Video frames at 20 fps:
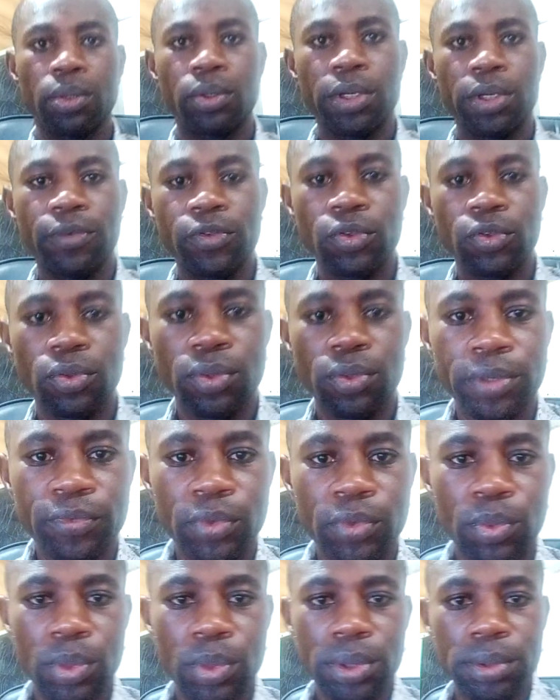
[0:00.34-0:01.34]
good afternoon
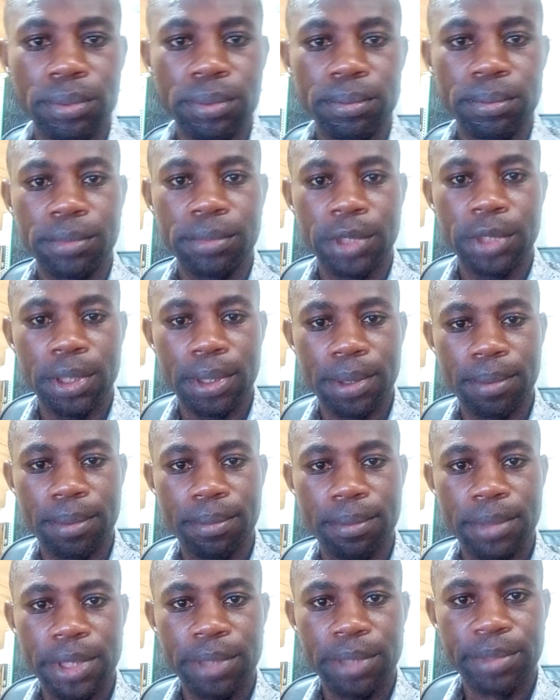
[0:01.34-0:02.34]
everyone uh,
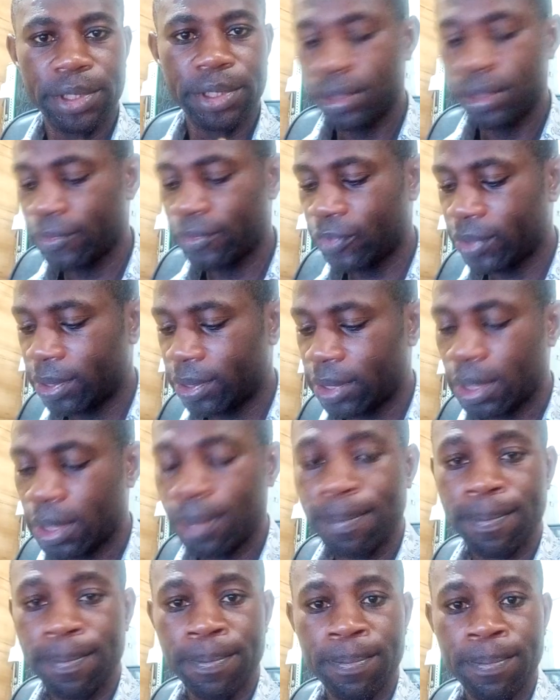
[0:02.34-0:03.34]
my name is Sylvester
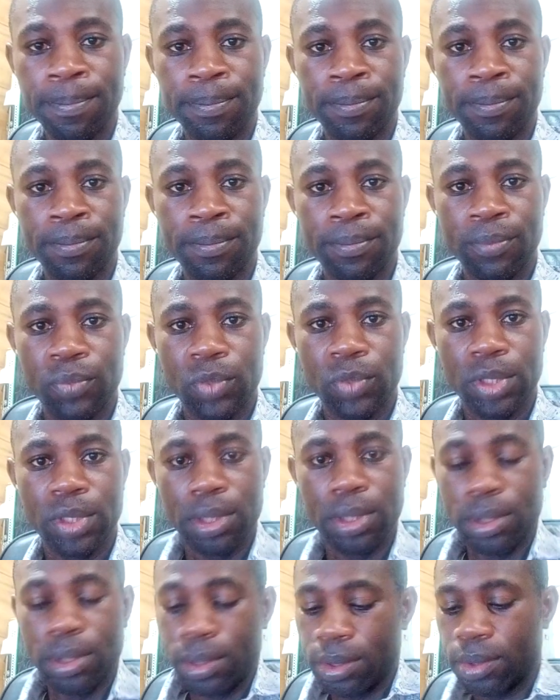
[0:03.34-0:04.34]

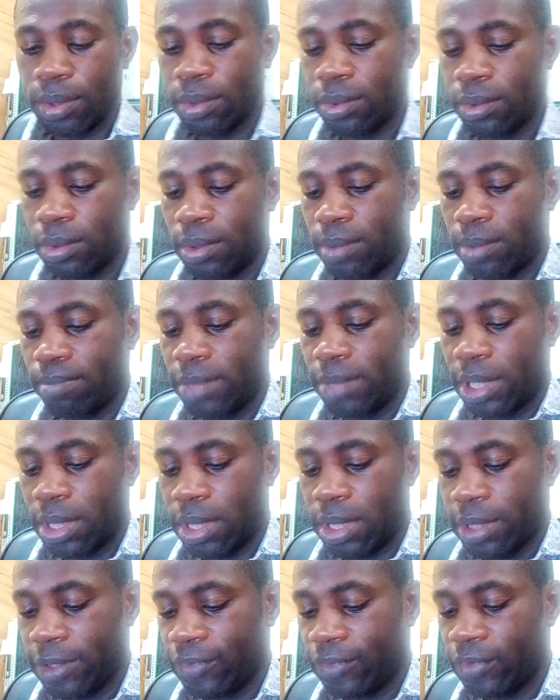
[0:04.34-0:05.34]
yeah I'm
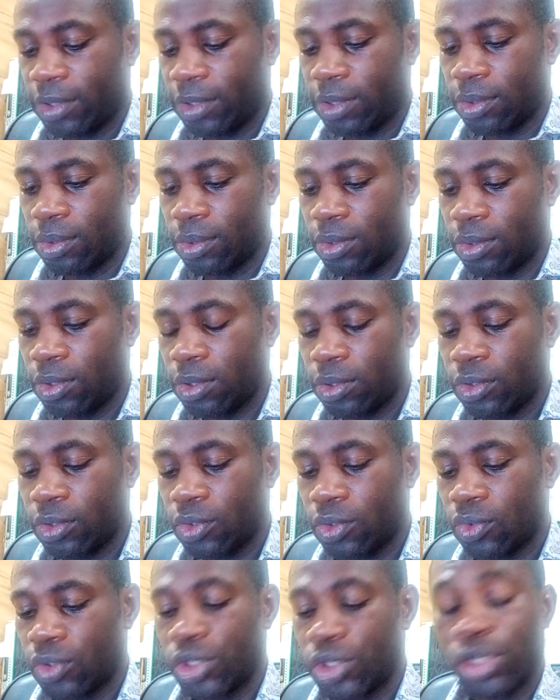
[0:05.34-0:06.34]
making these videos just
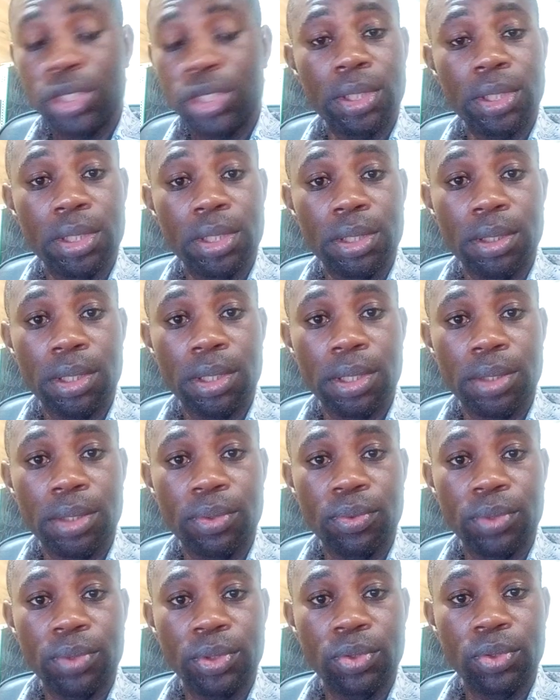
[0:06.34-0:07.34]
to check uh,
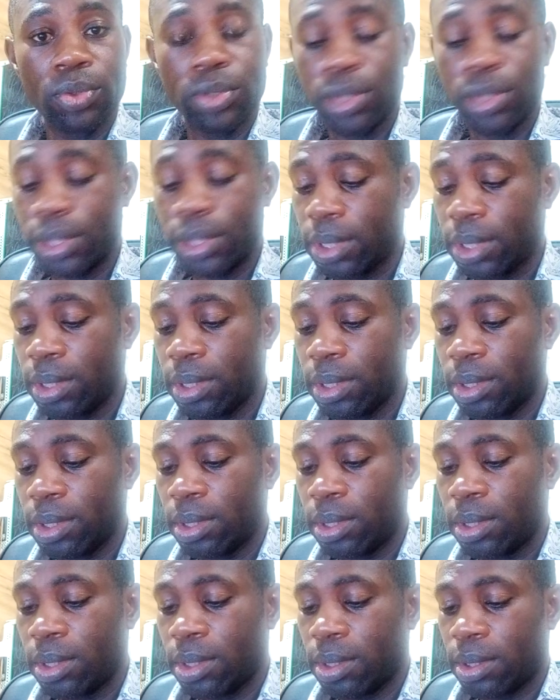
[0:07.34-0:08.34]
want to see
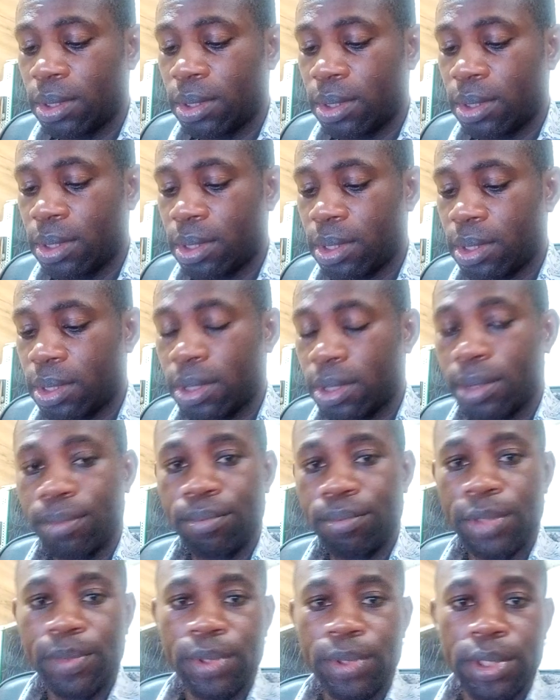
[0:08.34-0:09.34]
uh,
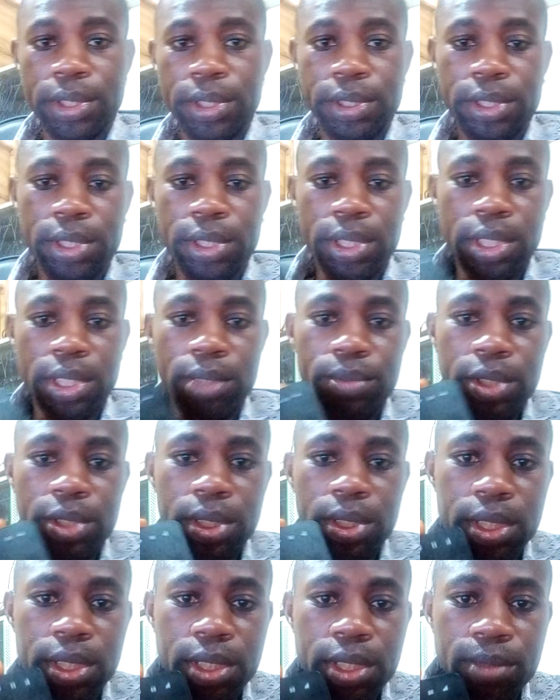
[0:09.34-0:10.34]
maybe this thing can be
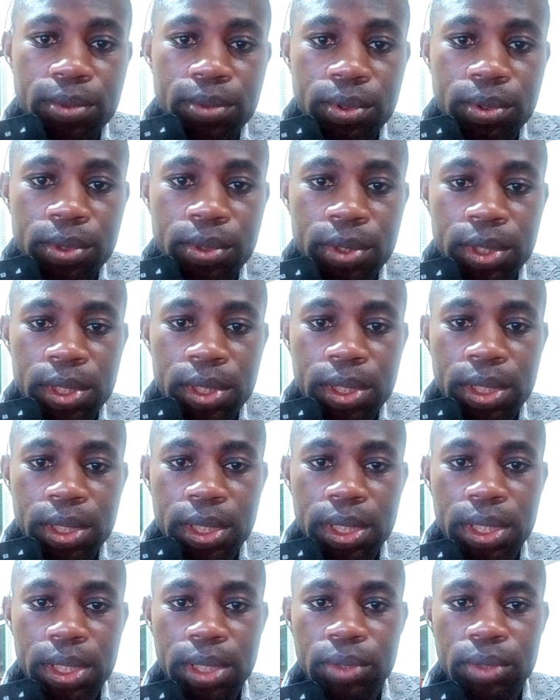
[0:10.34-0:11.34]
hackable
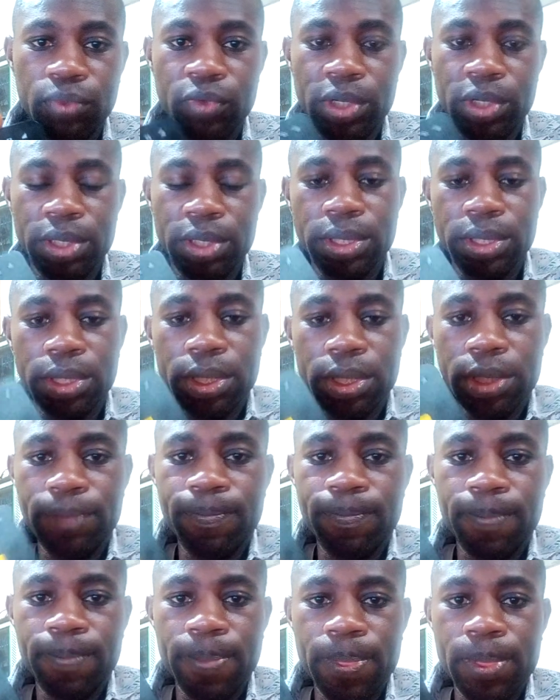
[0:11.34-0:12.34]
and you can see
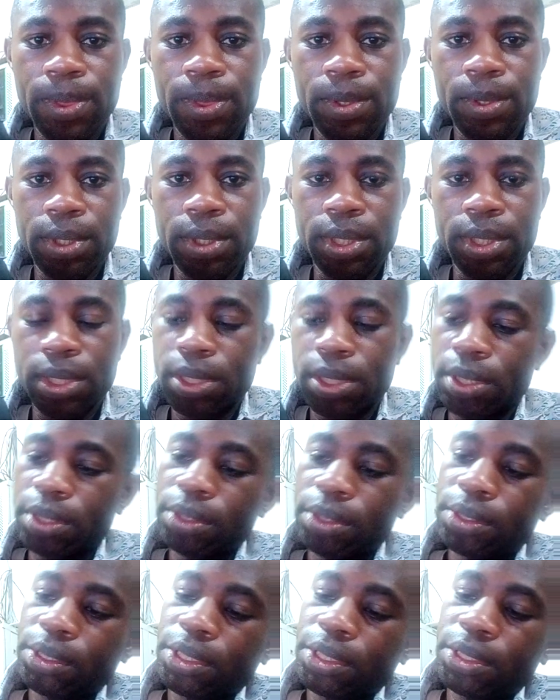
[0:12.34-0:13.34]
uh,
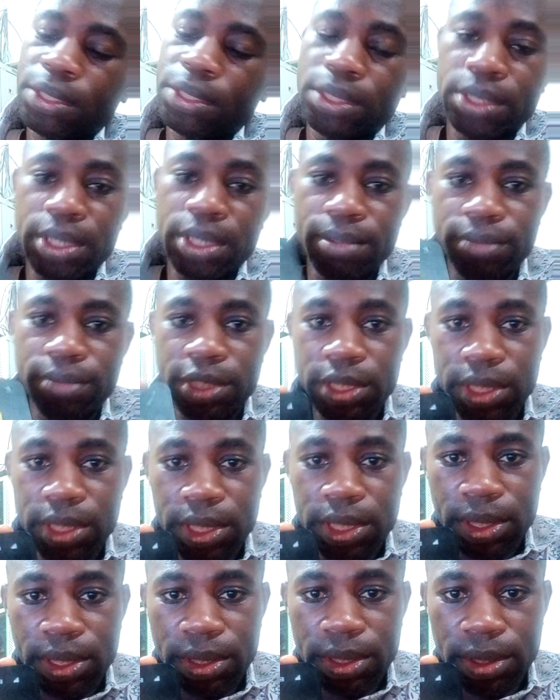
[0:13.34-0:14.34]
this is
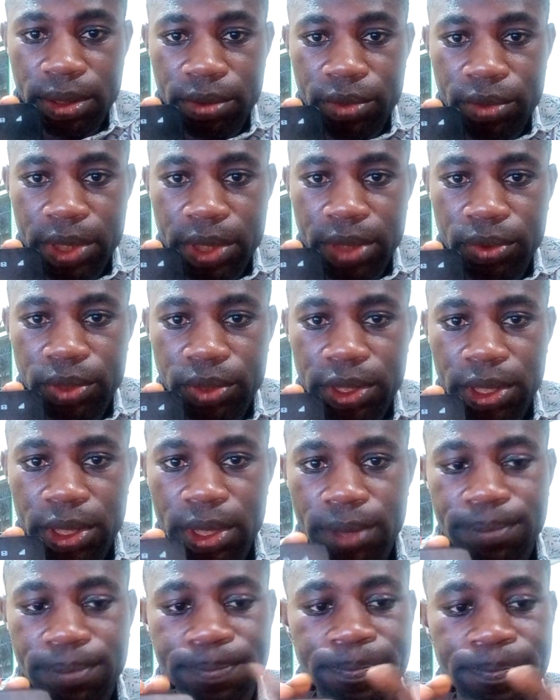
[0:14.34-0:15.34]
MTN router